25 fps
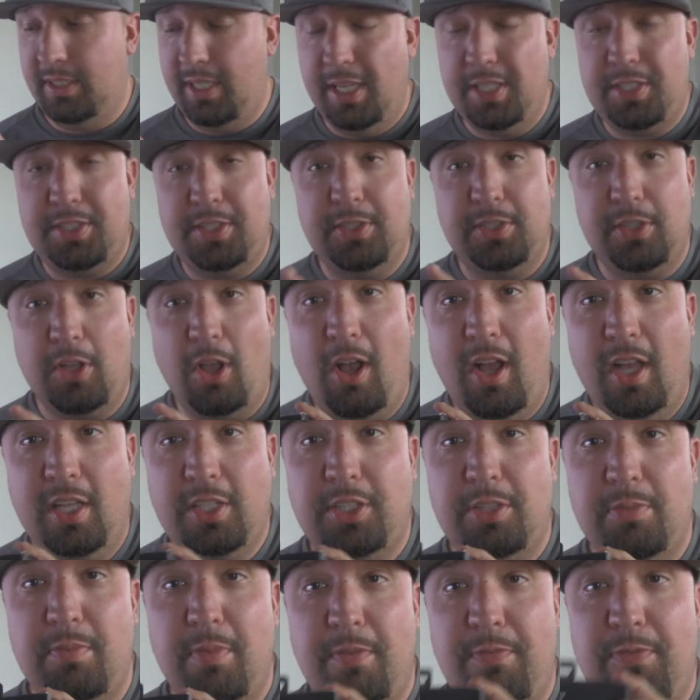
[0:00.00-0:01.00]
this is
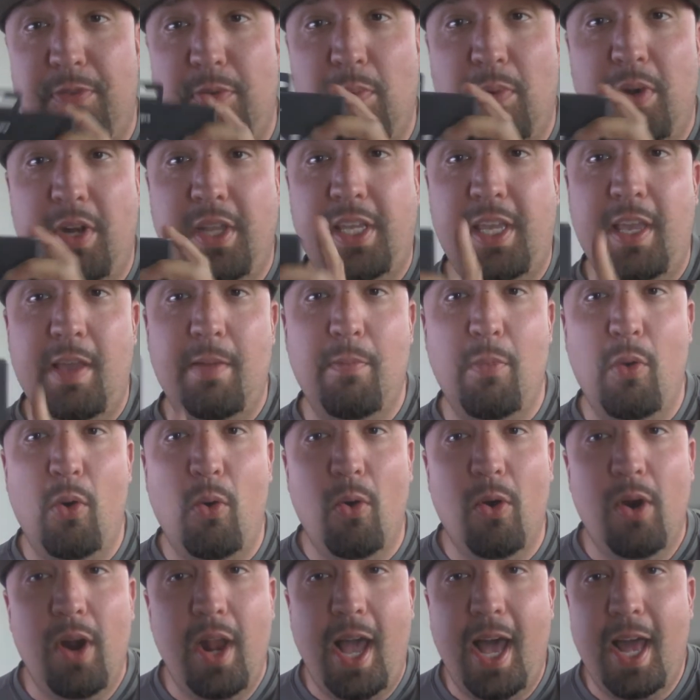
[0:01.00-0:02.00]
awesome if you want to get
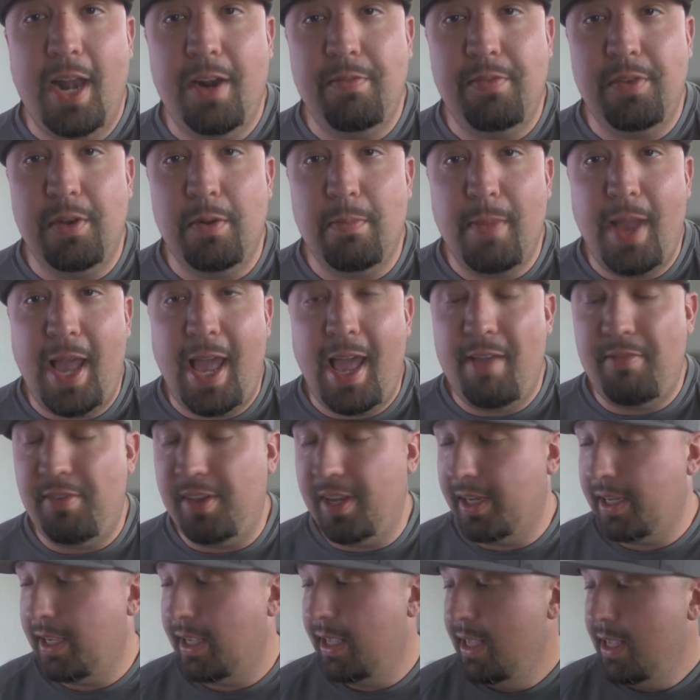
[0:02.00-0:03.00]
more out of your Mavic.